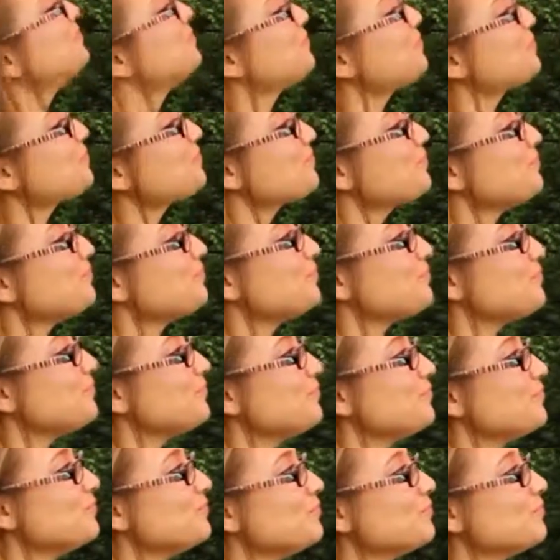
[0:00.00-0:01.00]

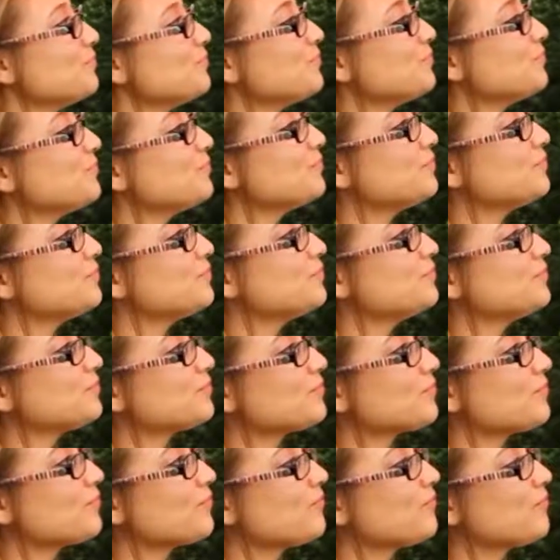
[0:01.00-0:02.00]

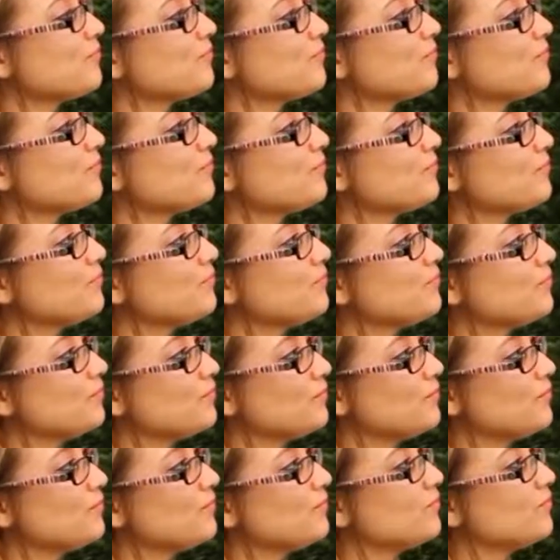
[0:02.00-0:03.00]

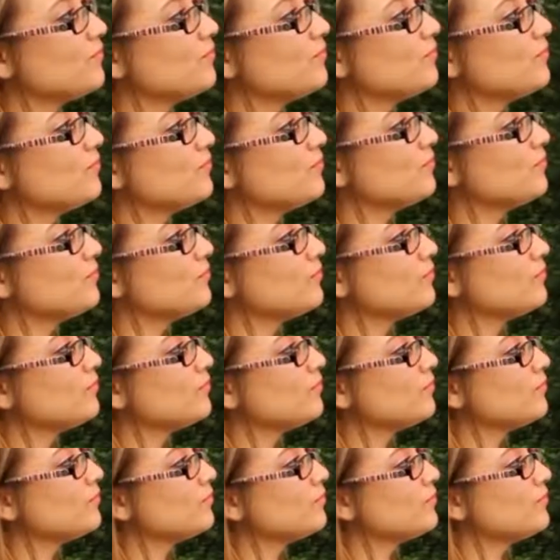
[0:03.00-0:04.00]

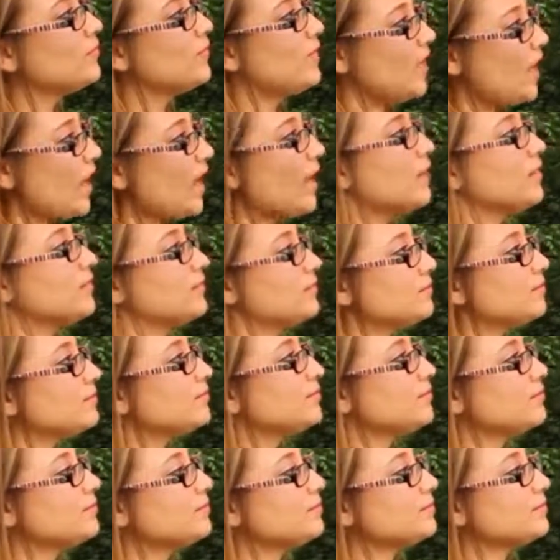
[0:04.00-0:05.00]

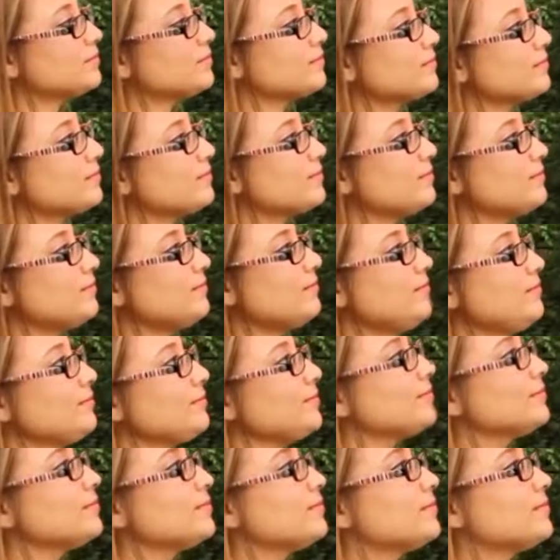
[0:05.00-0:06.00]

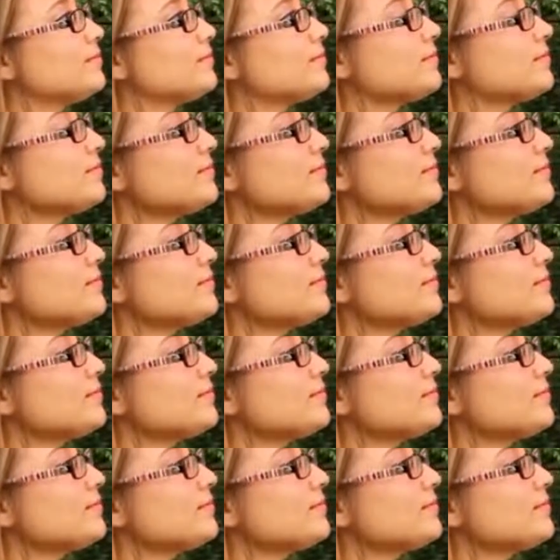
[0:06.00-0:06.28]
(silent)